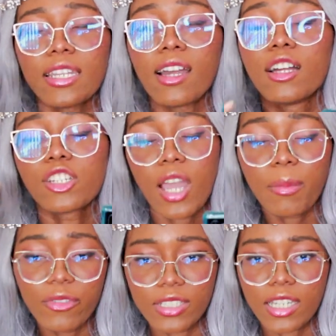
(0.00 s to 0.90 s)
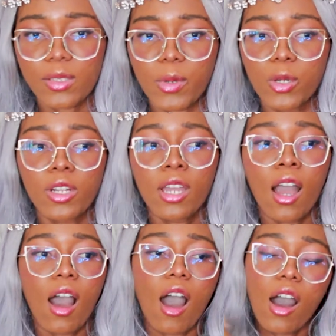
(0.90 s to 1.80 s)
And on top of DeX Mode,
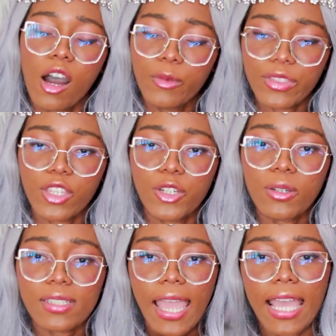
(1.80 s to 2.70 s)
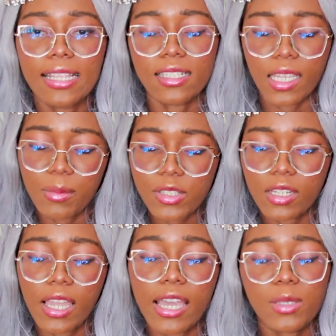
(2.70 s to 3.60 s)
with the Note ten,
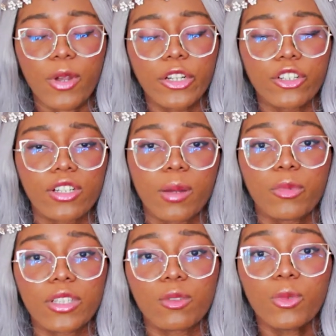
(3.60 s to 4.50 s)
Samsung has partnered up with